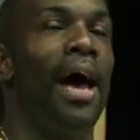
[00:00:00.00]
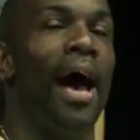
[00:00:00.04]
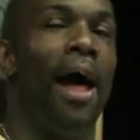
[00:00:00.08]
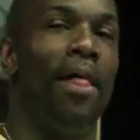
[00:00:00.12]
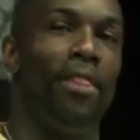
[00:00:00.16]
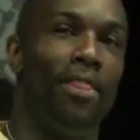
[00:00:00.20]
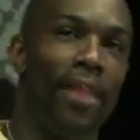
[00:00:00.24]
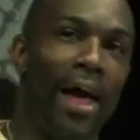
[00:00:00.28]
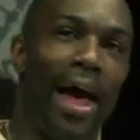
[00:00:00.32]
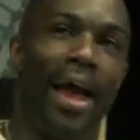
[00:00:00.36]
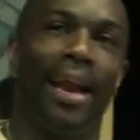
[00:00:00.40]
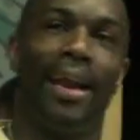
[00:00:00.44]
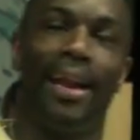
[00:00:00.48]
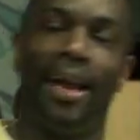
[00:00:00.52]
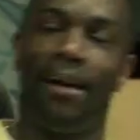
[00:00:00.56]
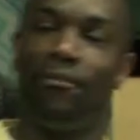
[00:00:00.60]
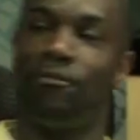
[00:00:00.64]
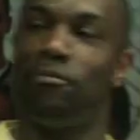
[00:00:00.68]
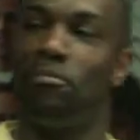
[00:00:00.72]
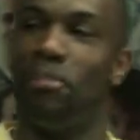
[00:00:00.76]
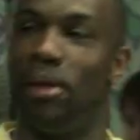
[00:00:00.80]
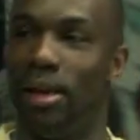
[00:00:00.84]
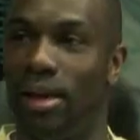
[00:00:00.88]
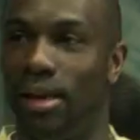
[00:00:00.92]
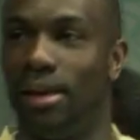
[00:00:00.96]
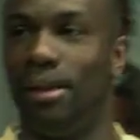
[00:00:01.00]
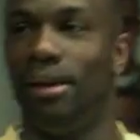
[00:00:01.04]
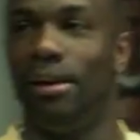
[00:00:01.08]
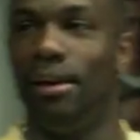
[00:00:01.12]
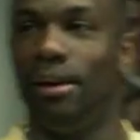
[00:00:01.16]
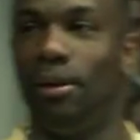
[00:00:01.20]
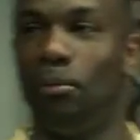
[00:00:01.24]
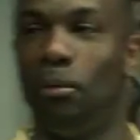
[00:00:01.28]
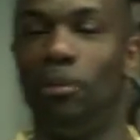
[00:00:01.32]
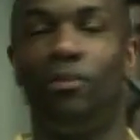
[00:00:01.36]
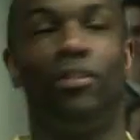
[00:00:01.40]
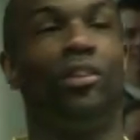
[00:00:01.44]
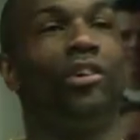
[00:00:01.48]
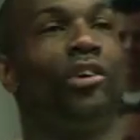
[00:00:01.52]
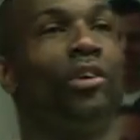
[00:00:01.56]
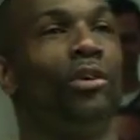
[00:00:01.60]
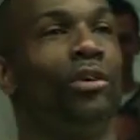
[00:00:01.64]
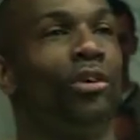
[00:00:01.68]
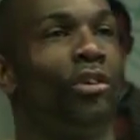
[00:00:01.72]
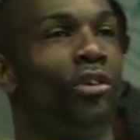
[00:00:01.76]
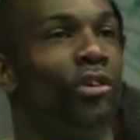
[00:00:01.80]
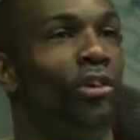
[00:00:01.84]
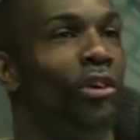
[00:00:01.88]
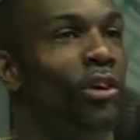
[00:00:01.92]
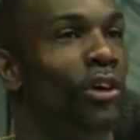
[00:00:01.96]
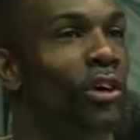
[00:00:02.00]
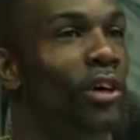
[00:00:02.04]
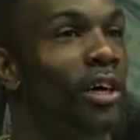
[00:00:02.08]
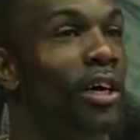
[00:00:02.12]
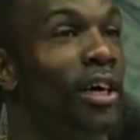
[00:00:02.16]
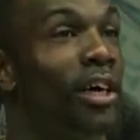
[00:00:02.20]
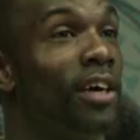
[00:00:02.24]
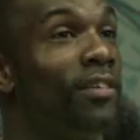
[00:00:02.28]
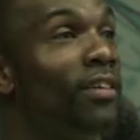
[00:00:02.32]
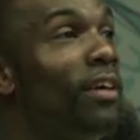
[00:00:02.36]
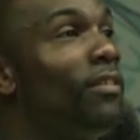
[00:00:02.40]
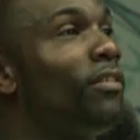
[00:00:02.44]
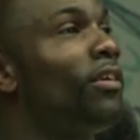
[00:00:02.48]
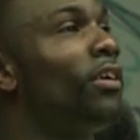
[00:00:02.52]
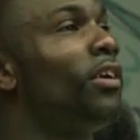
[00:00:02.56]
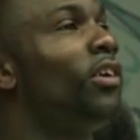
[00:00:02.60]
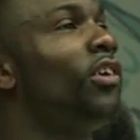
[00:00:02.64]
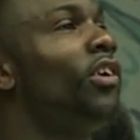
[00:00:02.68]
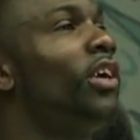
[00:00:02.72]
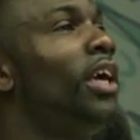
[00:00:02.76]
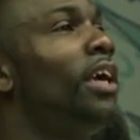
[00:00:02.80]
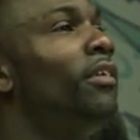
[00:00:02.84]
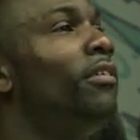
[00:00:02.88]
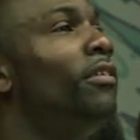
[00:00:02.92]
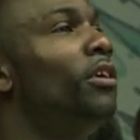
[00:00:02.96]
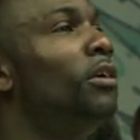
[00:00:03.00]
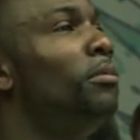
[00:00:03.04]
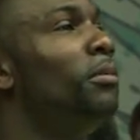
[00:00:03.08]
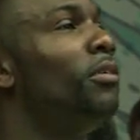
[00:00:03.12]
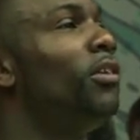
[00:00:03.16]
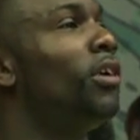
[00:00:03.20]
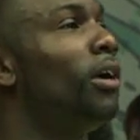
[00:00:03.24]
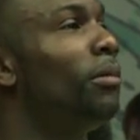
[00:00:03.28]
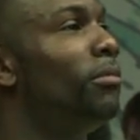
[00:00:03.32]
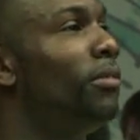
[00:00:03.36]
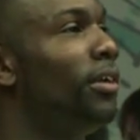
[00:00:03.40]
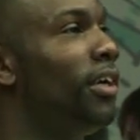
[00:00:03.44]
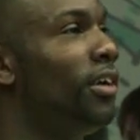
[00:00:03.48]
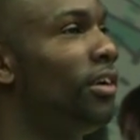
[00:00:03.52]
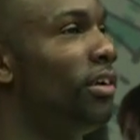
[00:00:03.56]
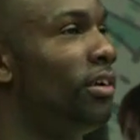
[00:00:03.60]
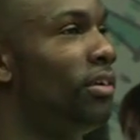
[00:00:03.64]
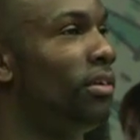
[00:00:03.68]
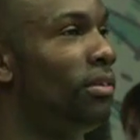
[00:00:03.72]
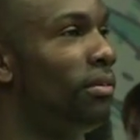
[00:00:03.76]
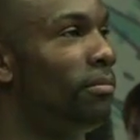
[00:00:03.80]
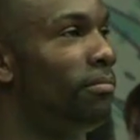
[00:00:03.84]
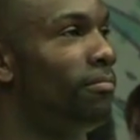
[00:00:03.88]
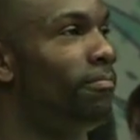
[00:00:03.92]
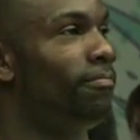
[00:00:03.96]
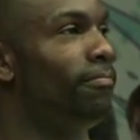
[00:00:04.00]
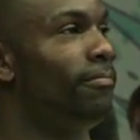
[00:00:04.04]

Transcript: and that left me with the short straw because I've got to share a room with John Regis.